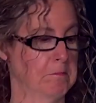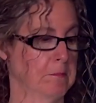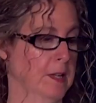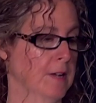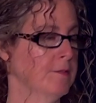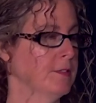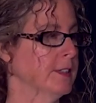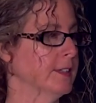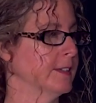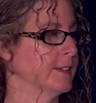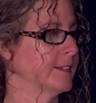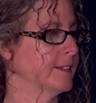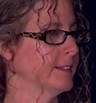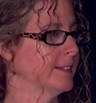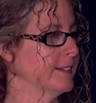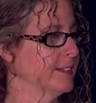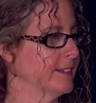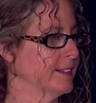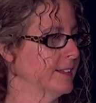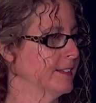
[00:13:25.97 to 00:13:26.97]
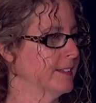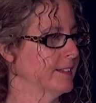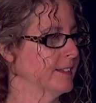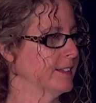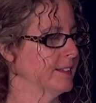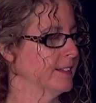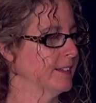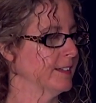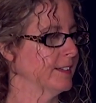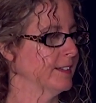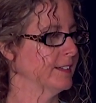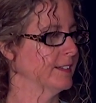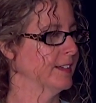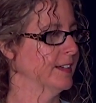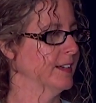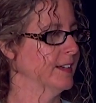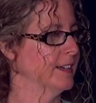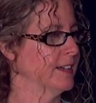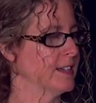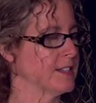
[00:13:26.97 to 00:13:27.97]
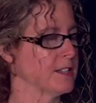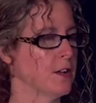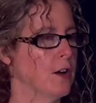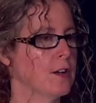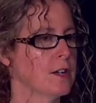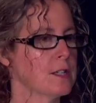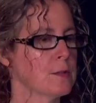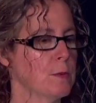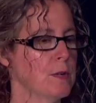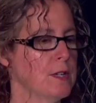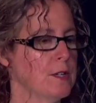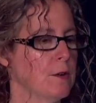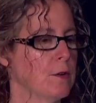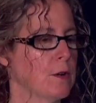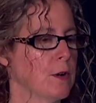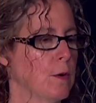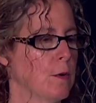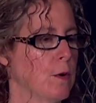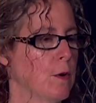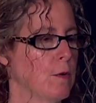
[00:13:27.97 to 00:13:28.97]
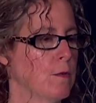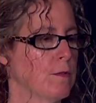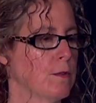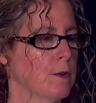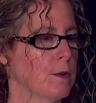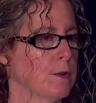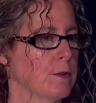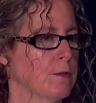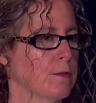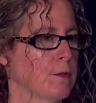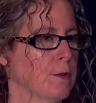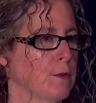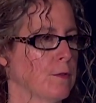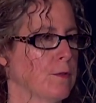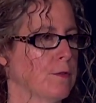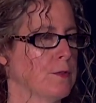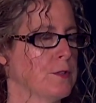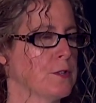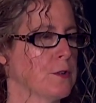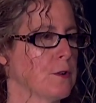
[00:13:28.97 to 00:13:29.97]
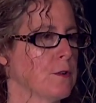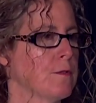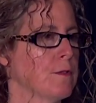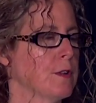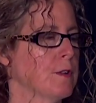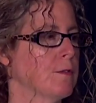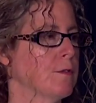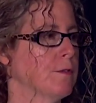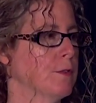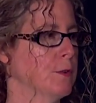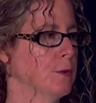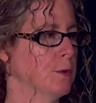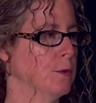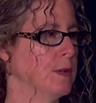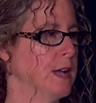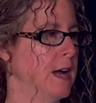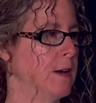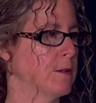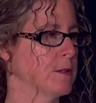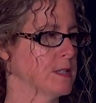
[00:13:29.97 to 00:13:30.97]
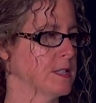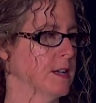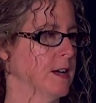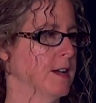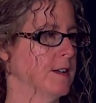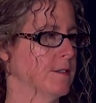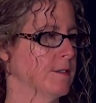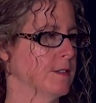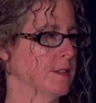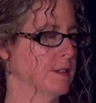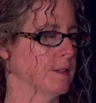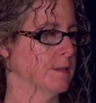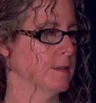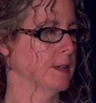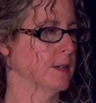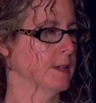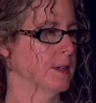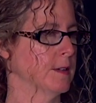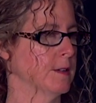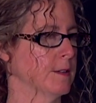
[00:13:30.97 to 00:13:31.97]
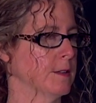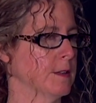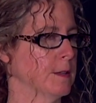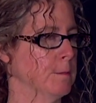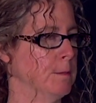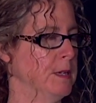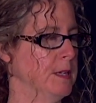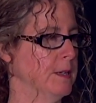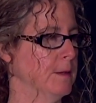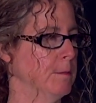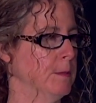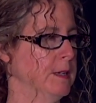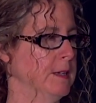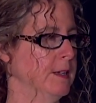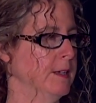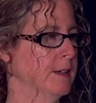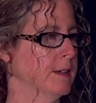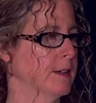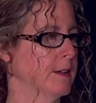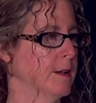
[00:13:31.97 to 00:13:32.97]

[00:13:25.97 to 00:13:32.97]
Lovely. Yeah. Yeah. As long as we don't go over for serving food outside of the the B and B,